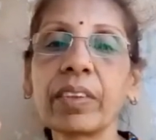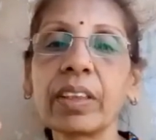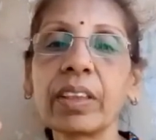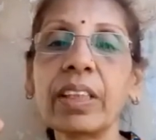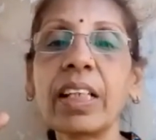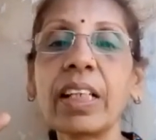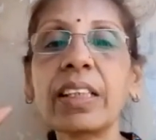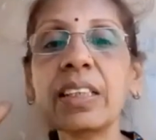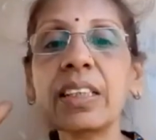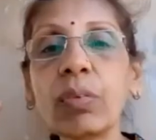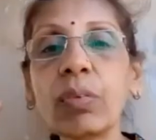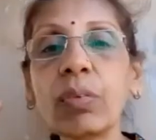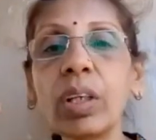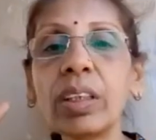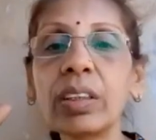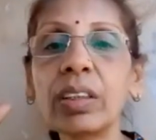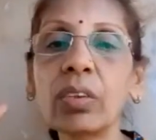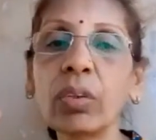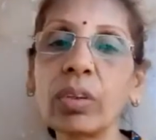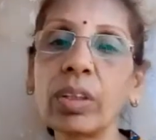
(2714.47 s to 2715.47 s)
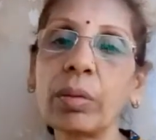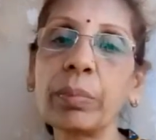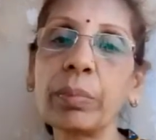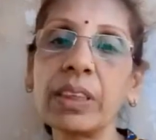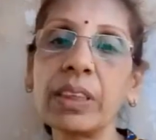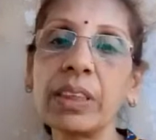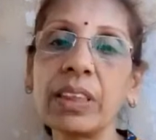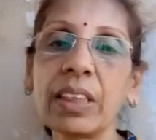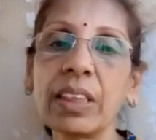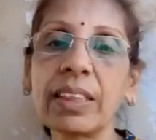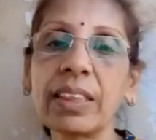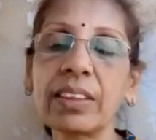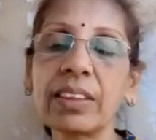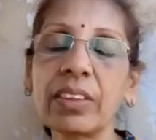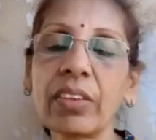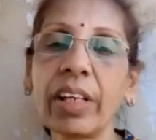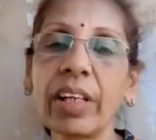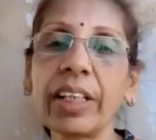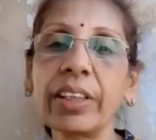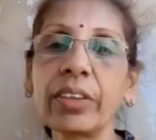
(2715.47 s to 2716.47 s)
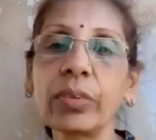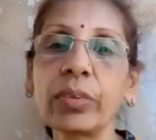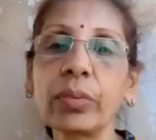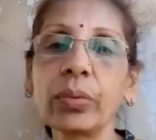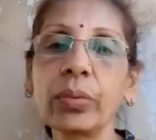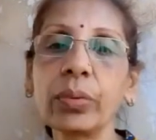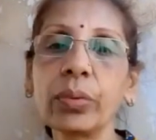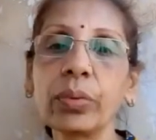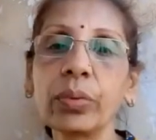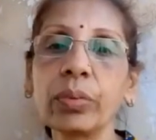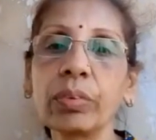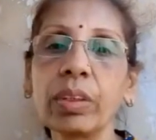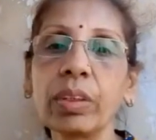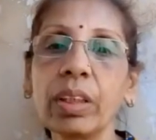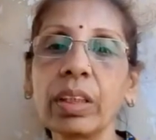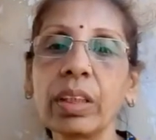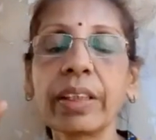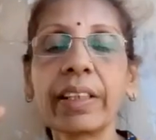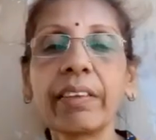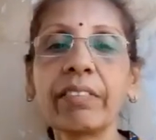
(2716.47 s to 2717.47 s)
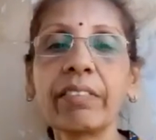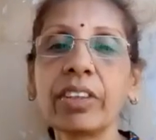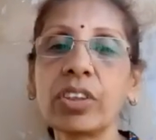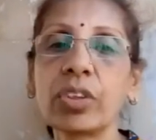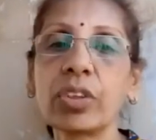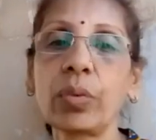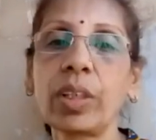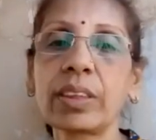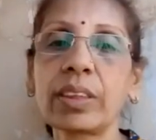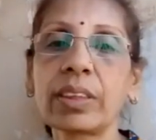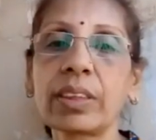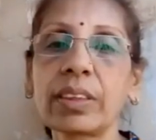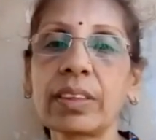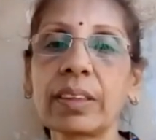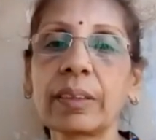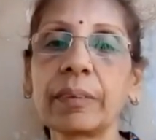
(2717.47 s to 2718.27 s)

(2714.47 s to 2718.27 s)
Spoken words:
that is what Todarmalji has tried to give it to us.